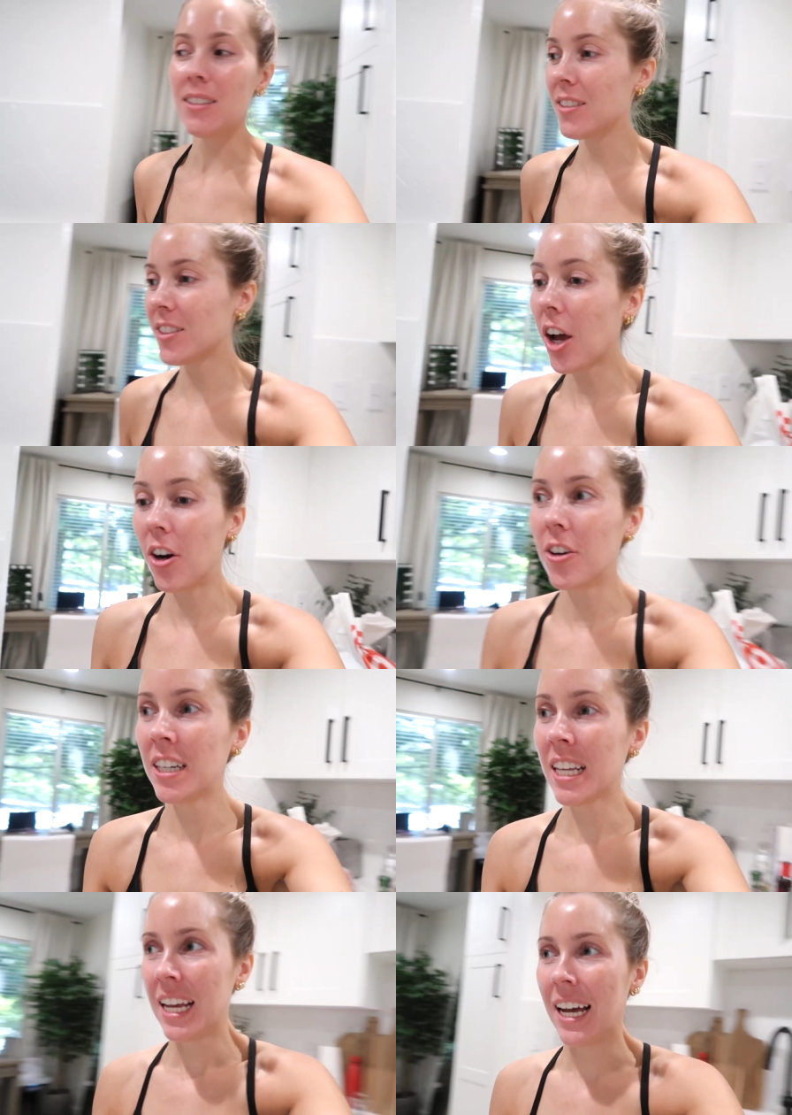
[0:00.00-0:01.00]
So
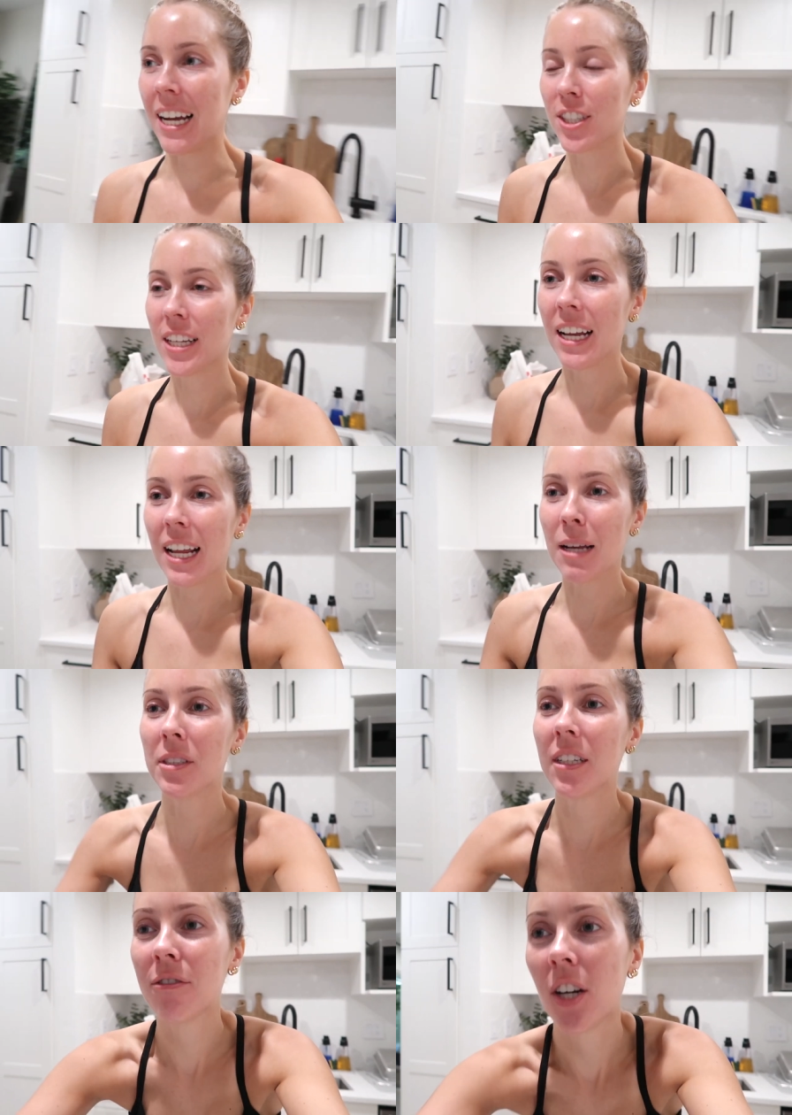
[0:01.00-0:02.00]
I actually had
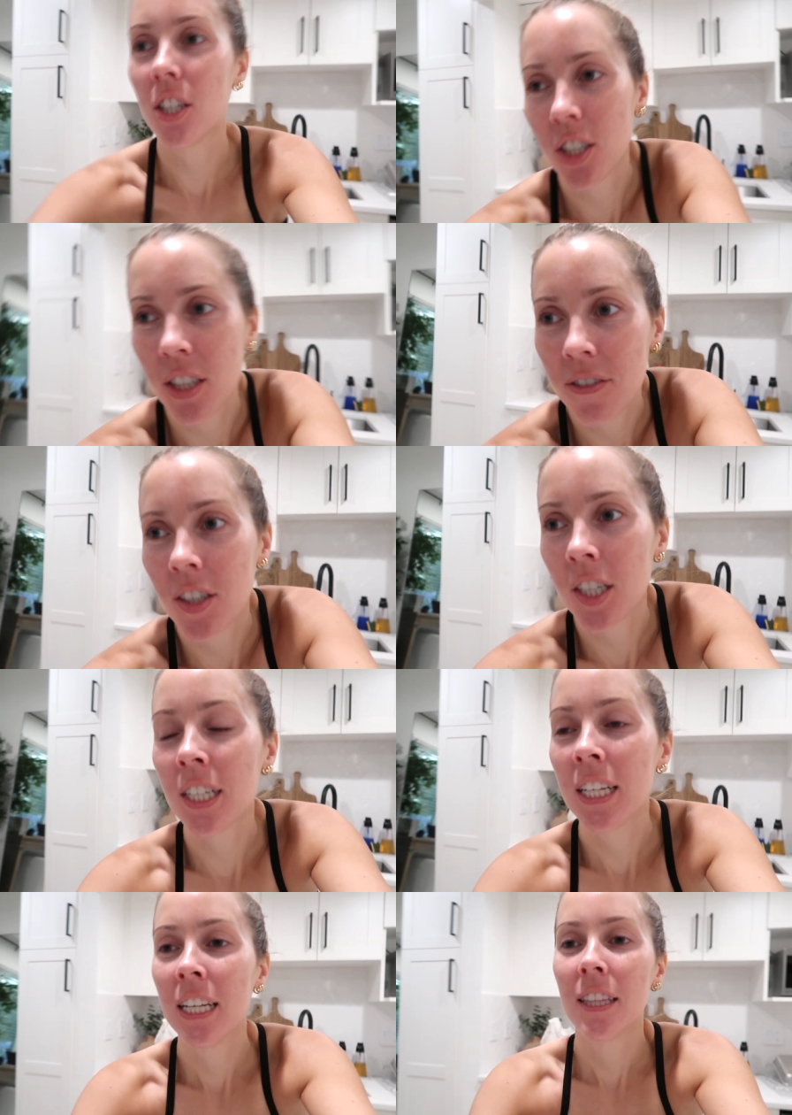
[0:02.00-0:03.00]
Amazon Fresh
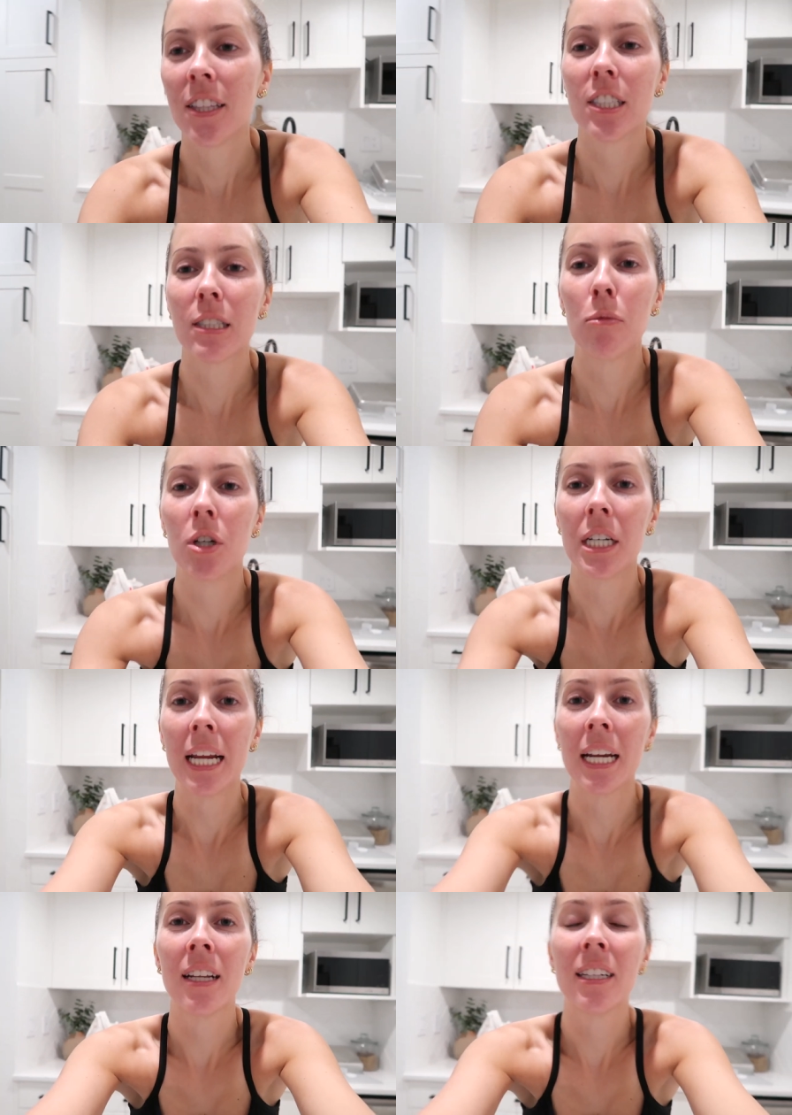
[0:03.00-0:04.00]
delivered this
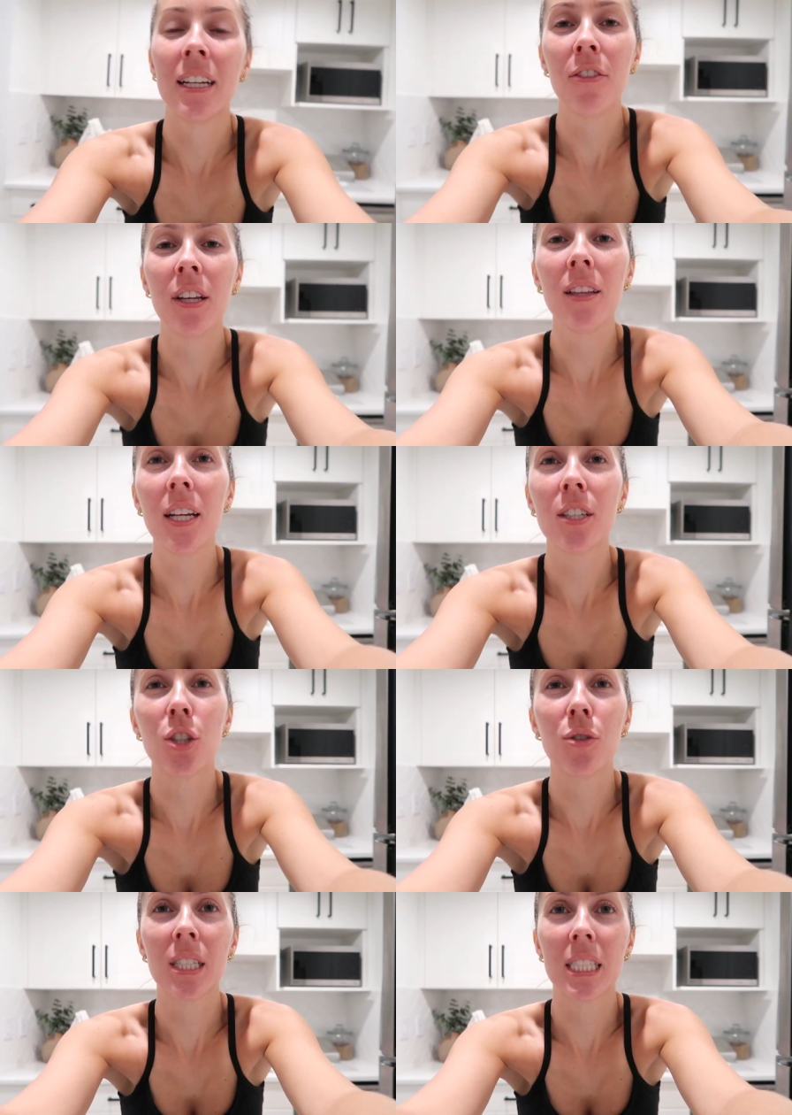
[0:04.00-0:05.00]
morning. Nothing like
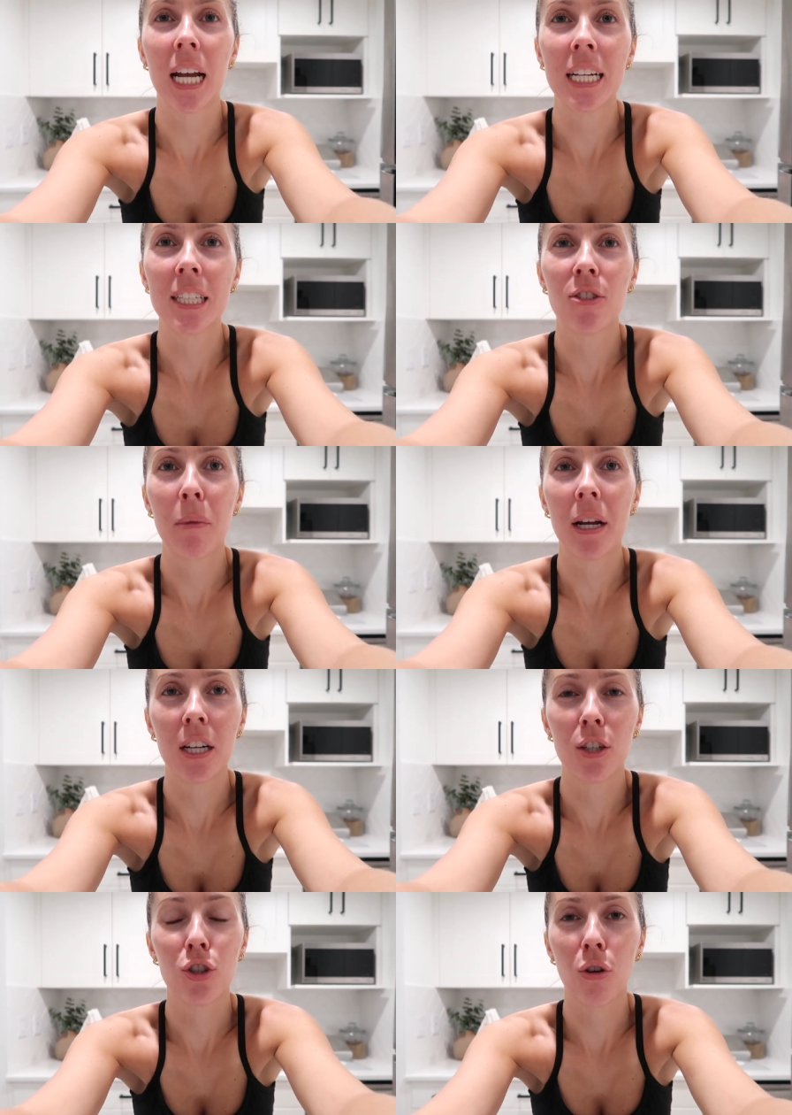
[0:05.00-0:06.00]
too exciting, so I'm not
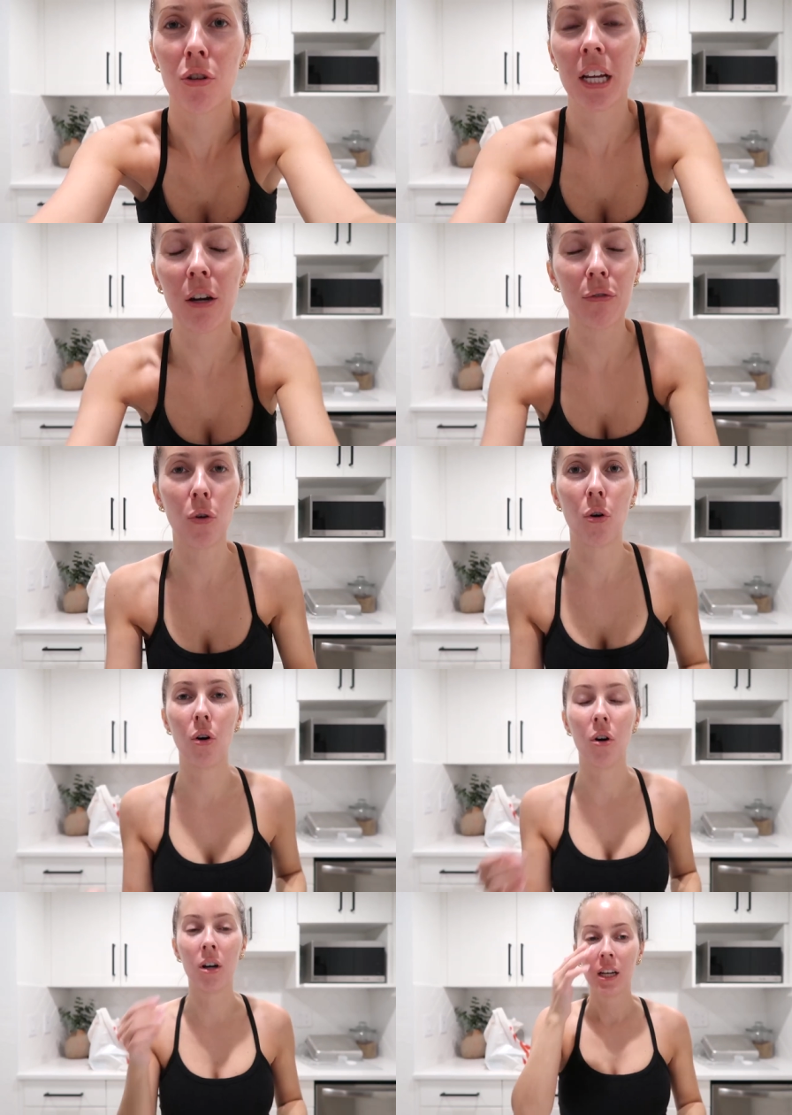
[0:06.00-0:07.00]
gonna show like a
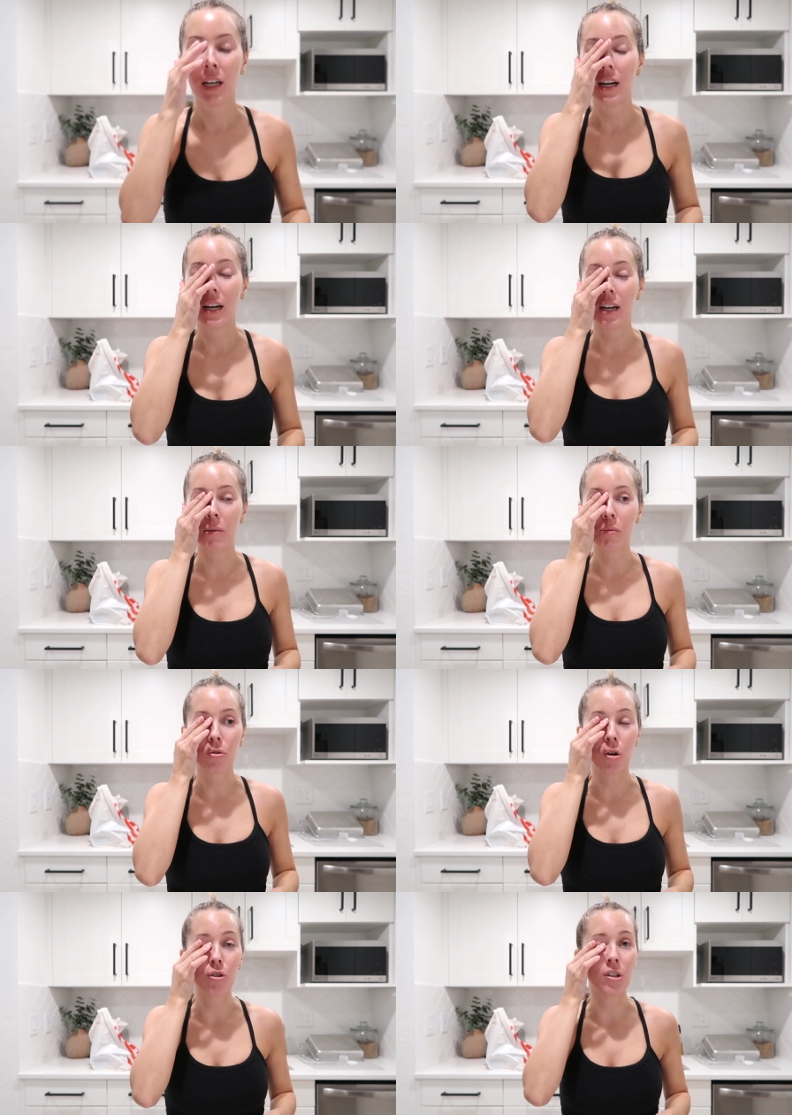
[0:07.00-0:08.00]
full um,
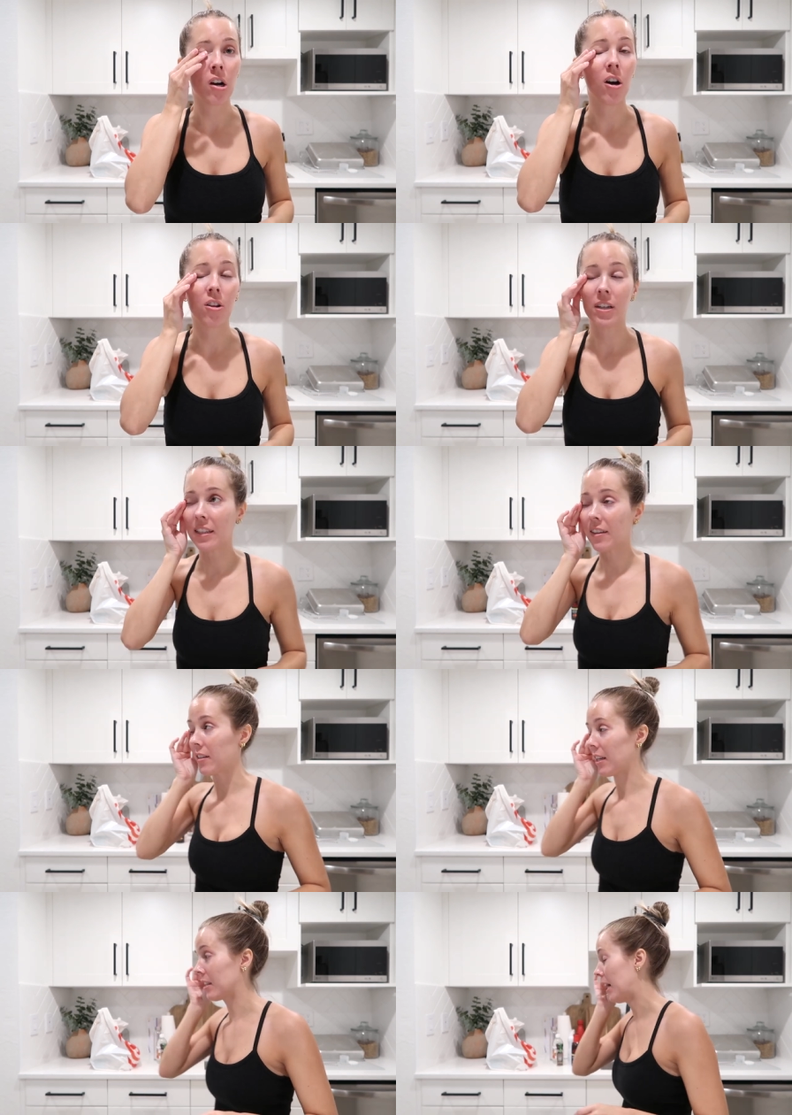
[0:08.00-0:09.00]
grocery haul or anything like